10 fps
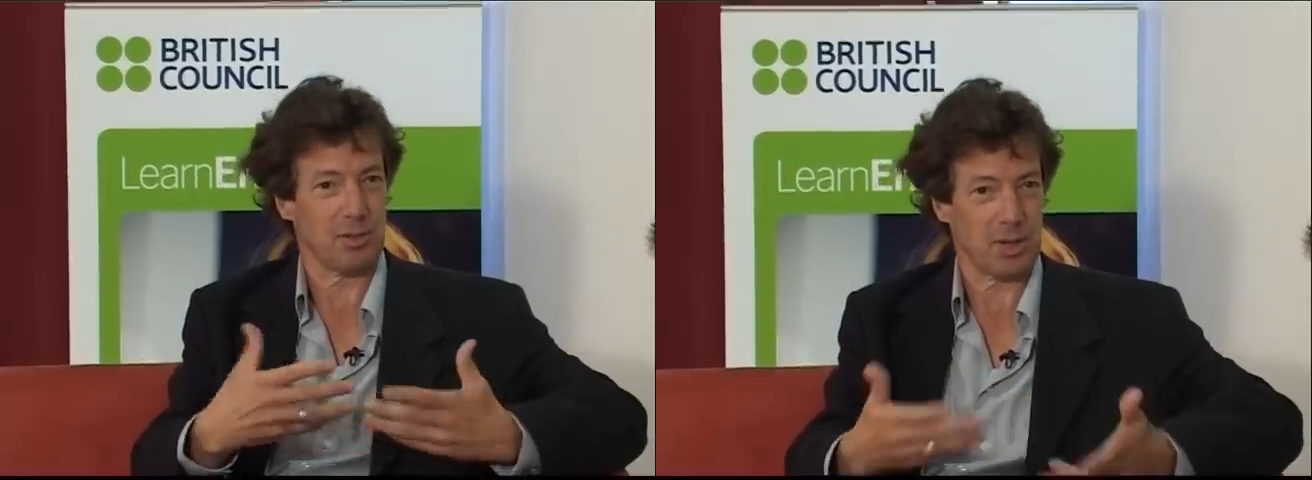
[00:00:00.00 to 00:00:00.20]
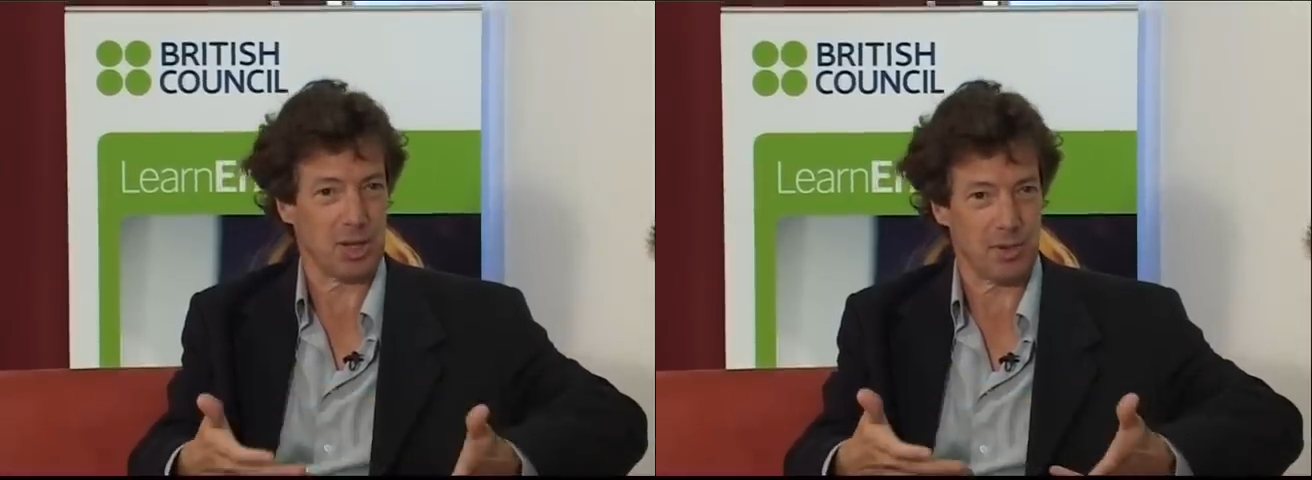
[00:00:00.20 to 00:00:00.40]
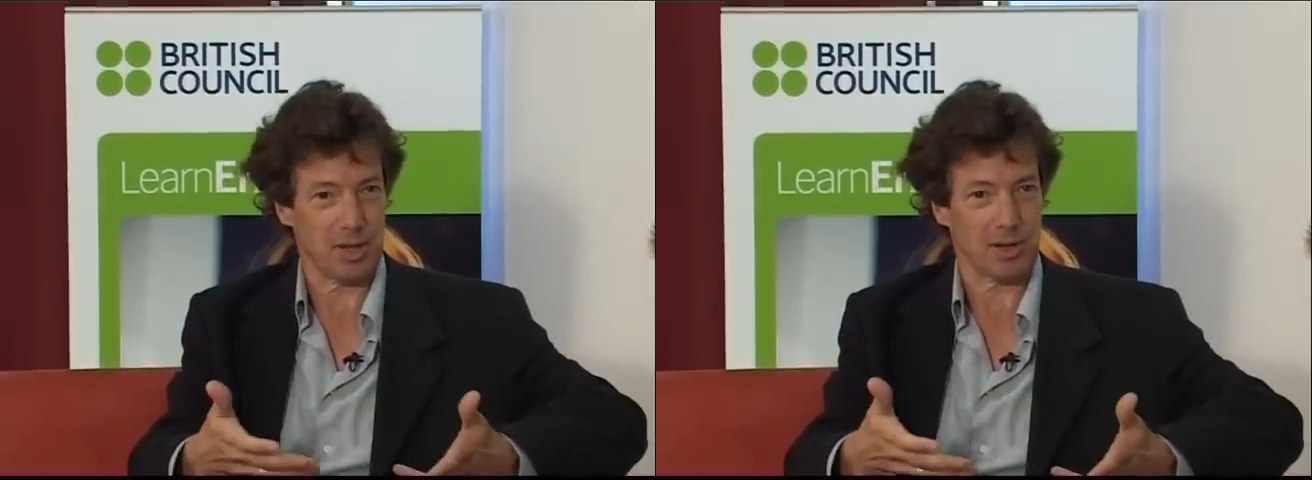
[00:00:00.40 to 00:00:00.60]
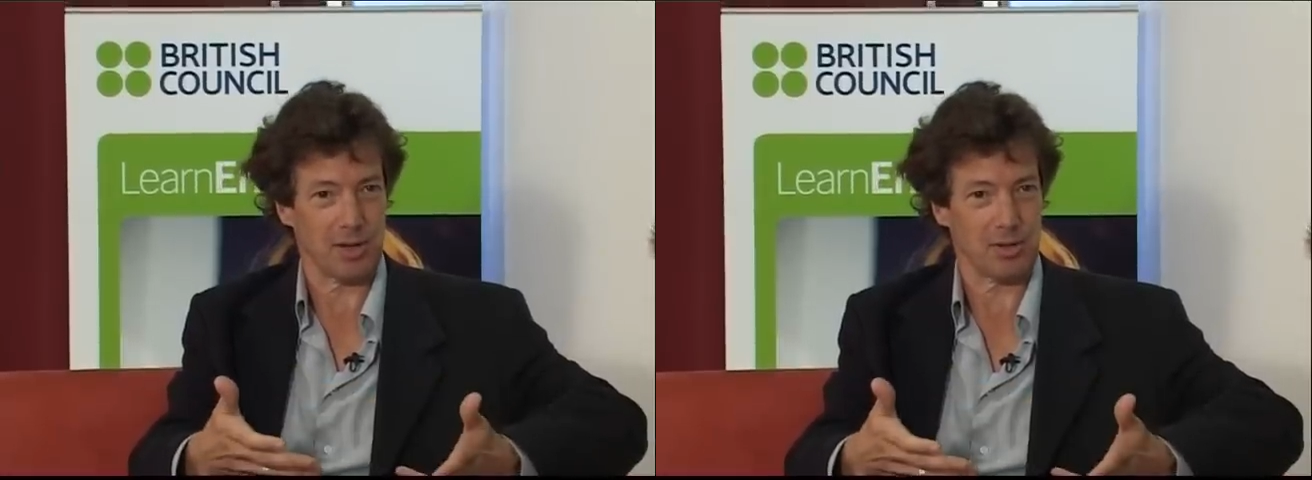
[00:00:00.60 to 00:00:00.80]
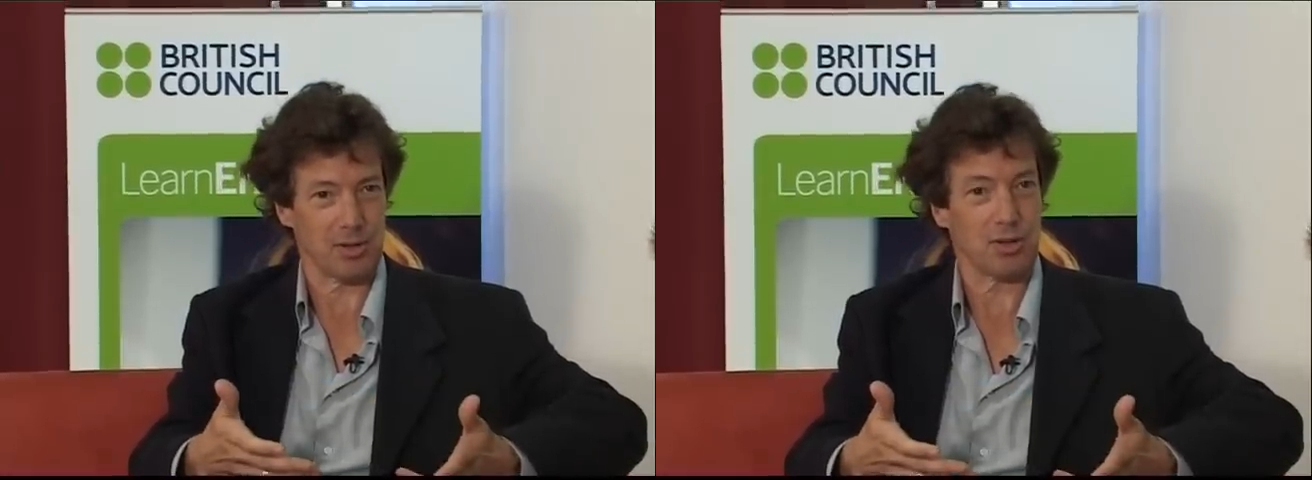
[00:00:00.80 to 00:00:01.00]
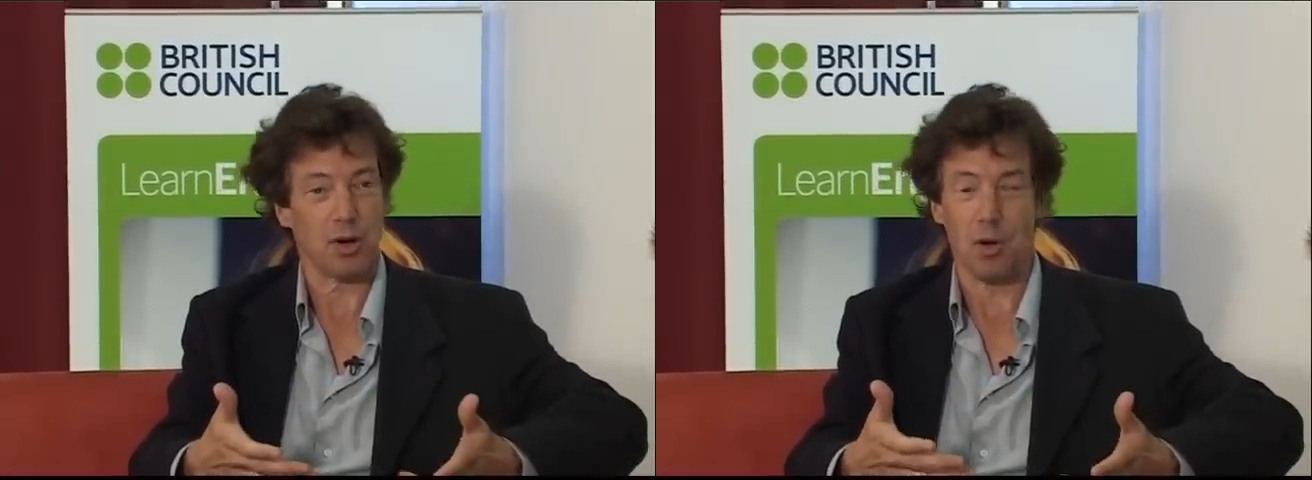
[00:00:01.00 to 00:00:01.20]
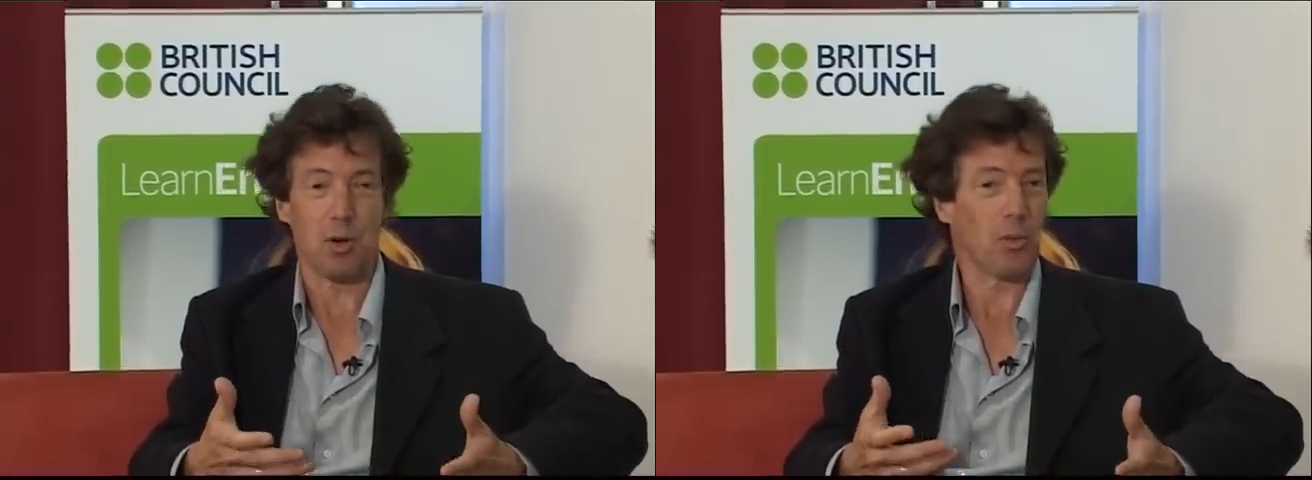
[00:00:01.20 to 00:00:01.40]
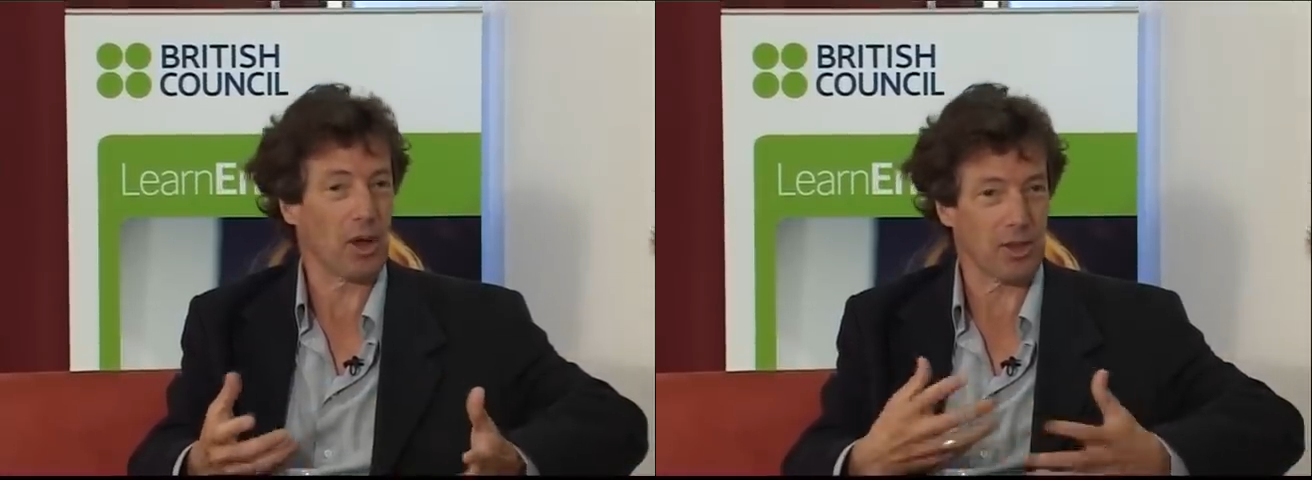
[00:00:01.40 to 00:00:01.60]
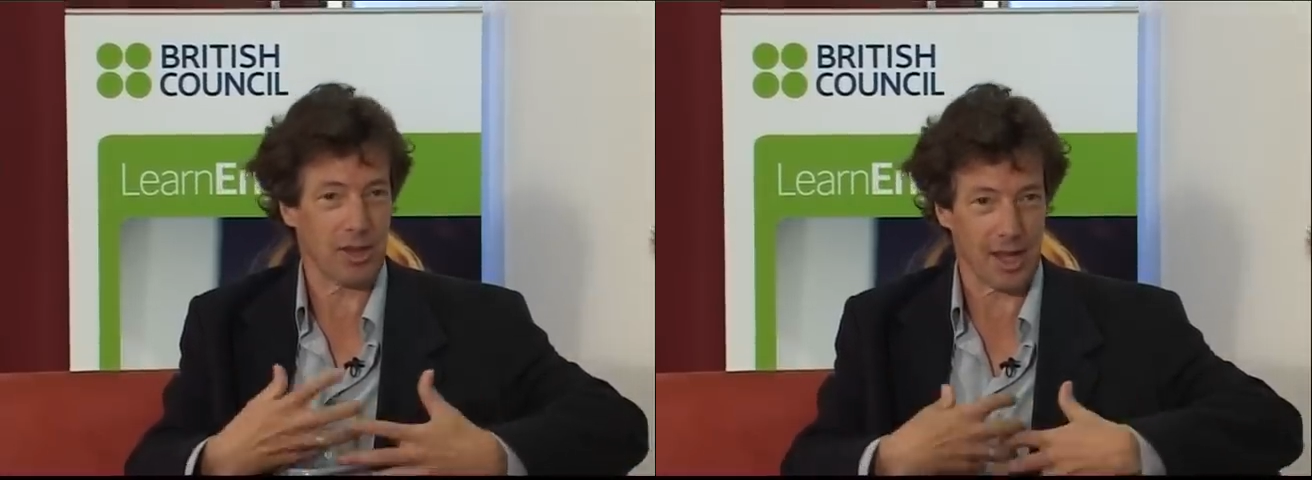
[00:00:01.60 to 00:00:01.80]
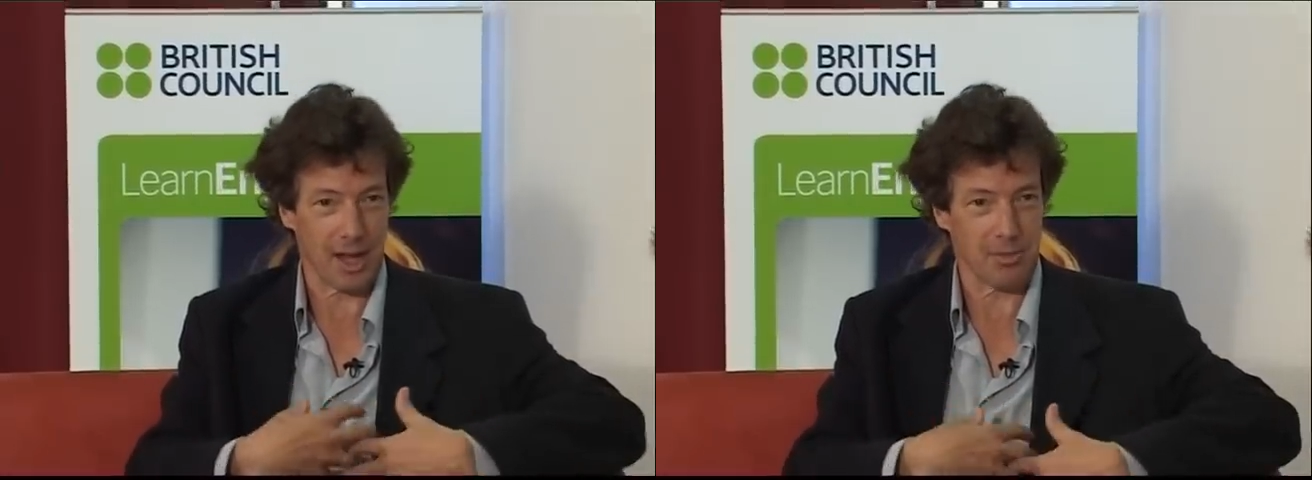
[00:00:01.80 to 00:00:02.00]
ambiguity tolerance, whether
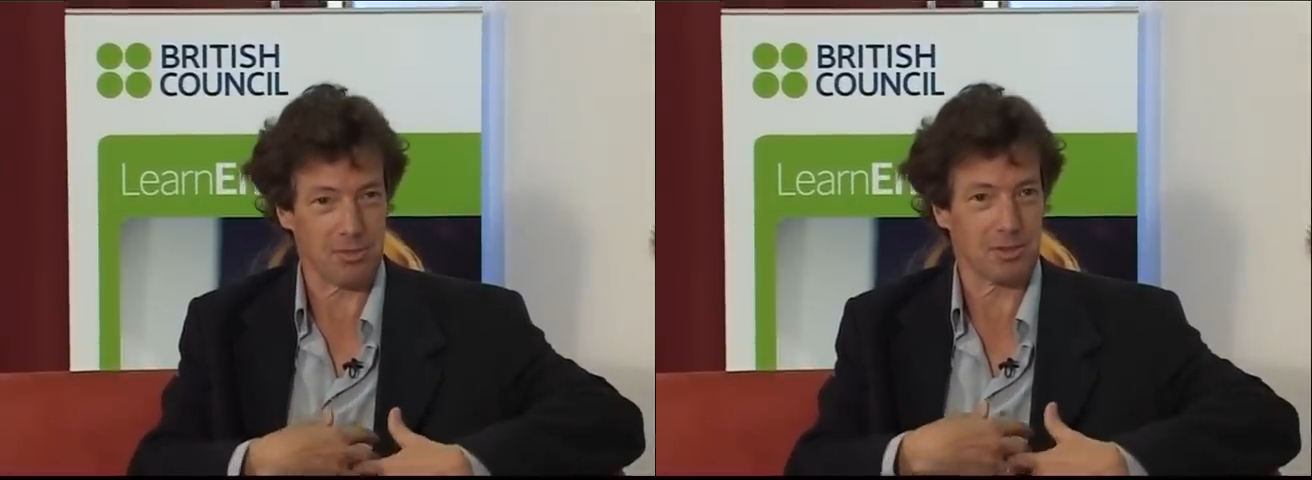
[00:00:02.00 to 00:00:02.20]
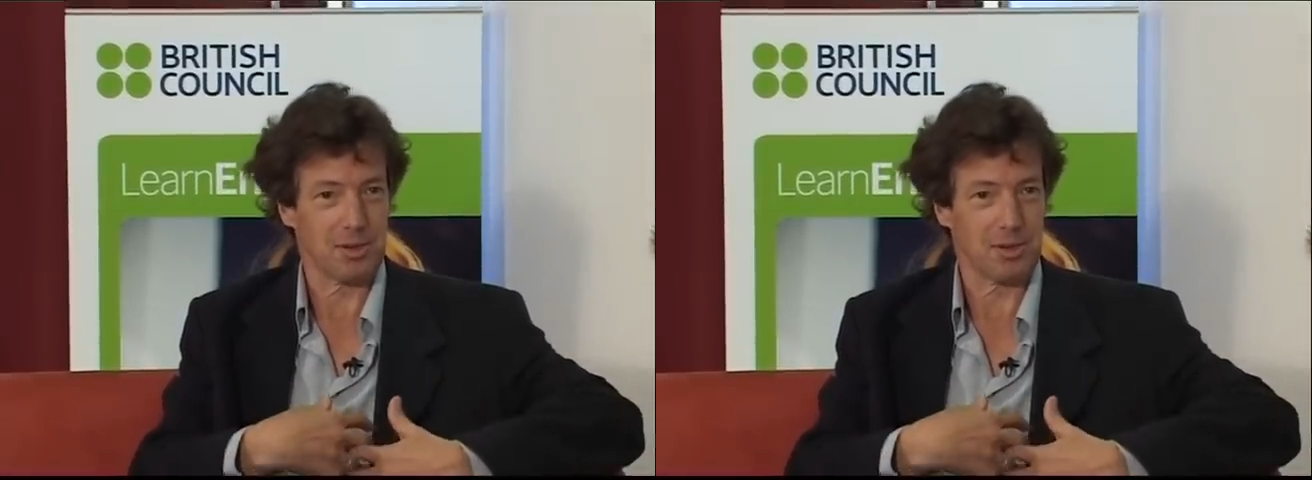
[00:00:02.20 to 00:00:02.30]
they have